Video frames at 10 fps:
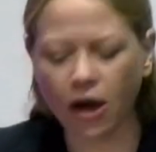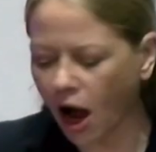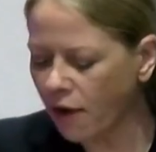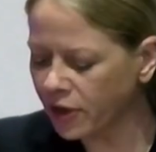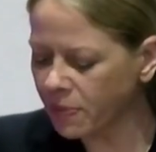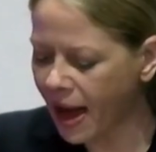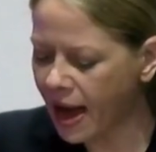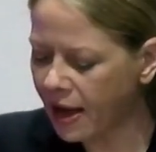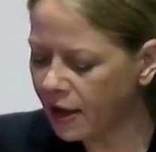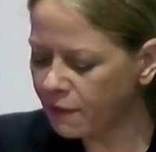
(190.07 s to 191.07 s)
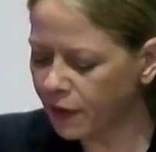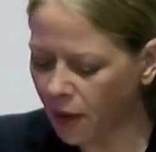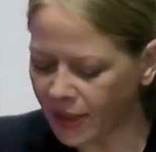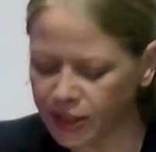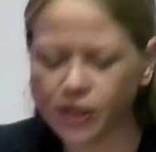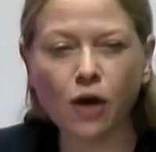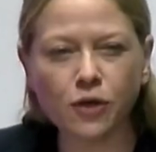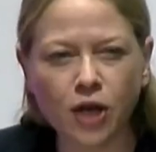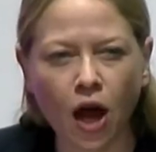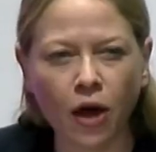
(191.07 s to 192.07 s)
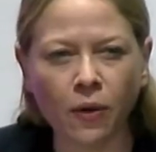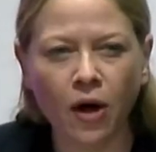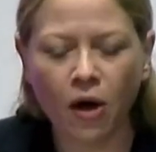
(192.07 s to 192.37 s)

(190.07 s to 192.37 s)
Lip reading: current mayor for going so slow